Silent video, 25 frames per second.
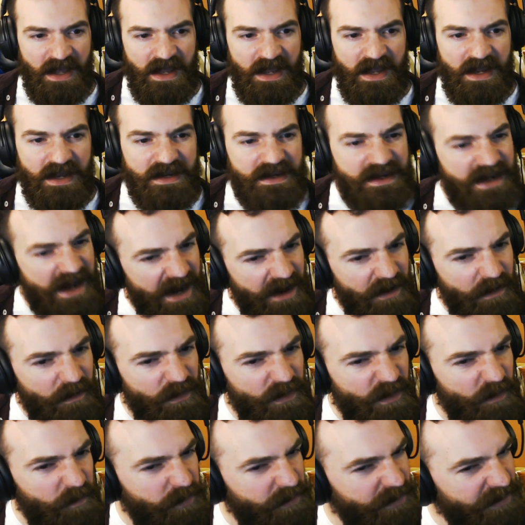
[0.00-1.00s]
Now,
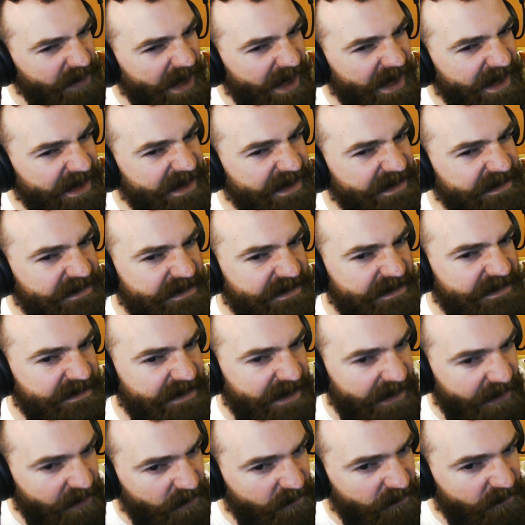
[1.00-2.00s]
the plot
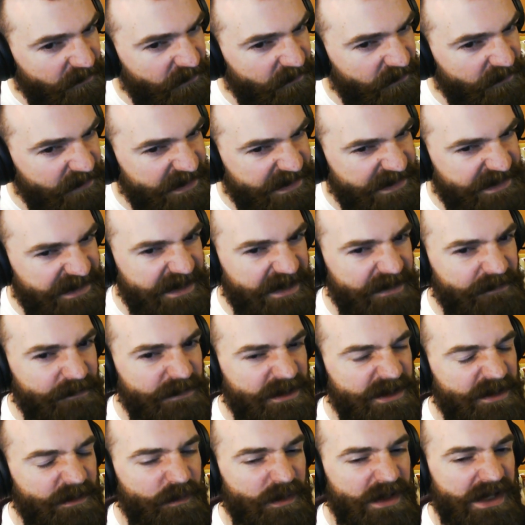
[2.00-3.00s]
itself seemed
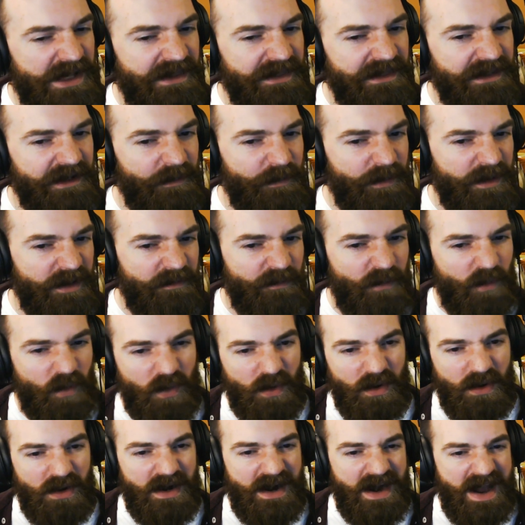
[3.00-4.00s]
to be a little bit
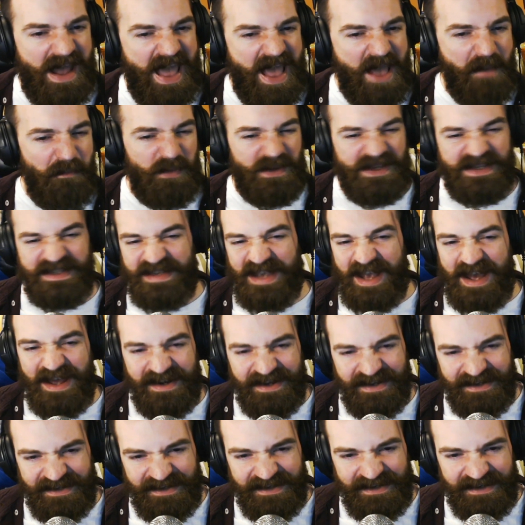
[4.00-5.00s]
more
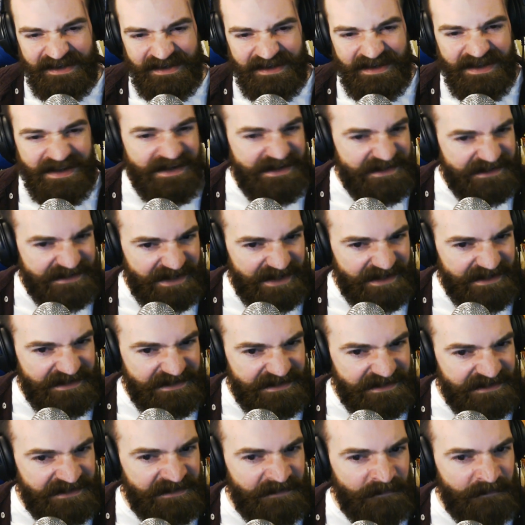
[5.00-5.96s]
episodic in a sense.